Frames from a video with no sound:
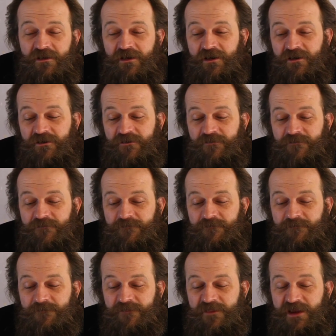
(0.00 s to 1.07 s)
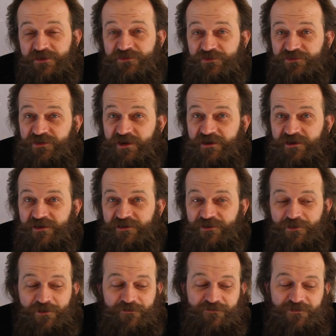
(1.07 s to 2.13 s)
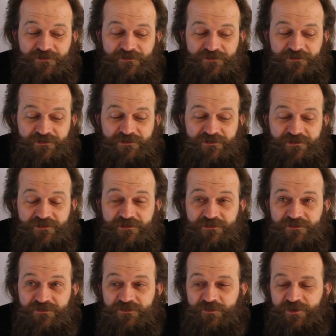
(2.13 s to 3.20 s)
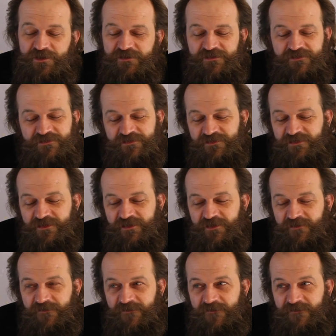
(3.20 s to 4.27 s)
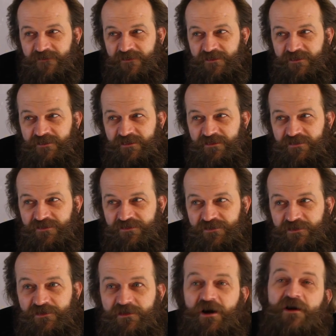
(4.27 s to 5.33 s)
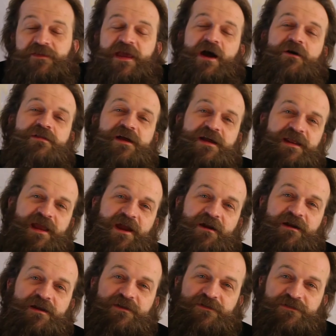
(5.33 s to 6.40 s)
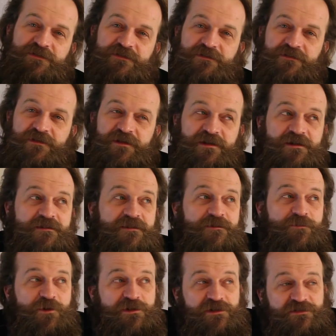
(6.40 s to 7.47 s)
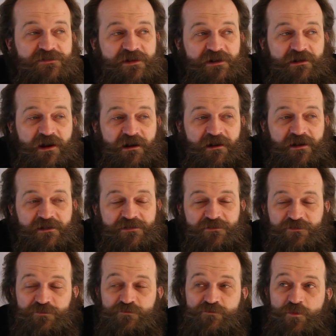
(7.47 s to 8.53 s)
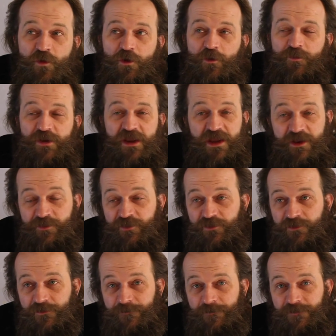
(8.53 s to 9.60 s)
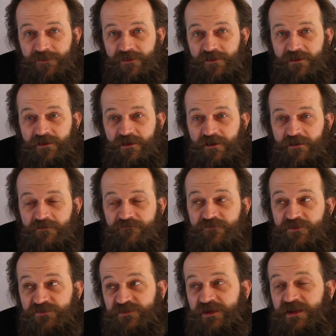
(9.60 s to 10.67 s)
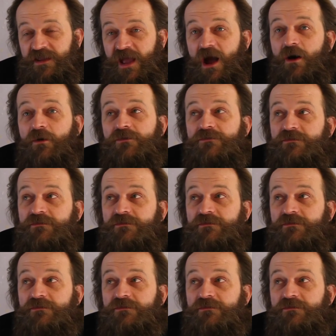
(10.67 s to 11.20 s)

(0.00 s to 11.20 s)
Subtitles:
I should check on curfew news, but there on the outlining areas in the Brooklyn Center area, there's more people visiting out